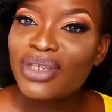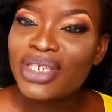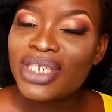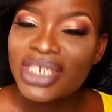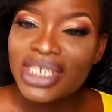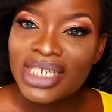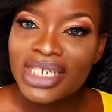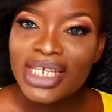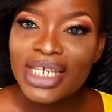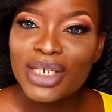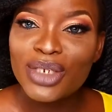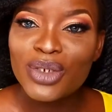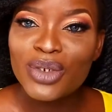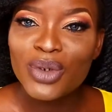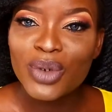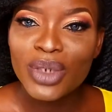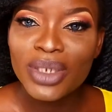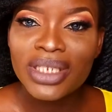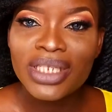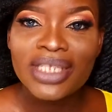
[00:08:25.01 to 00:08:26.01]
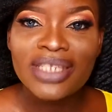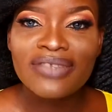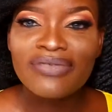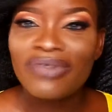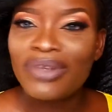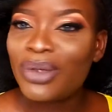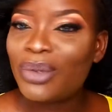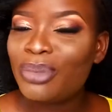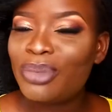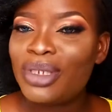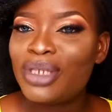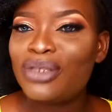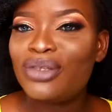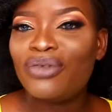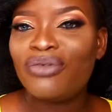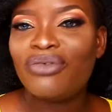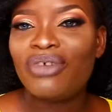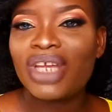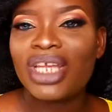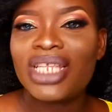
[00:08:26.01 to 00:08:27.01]
did enjoy this video please
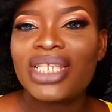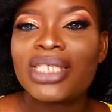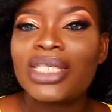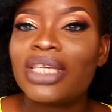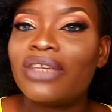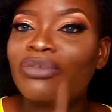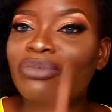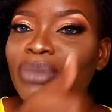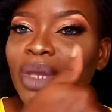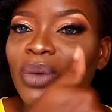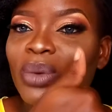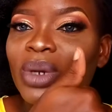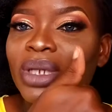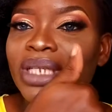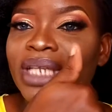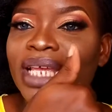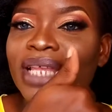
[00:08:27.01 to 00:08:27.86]
don't forget to give me a what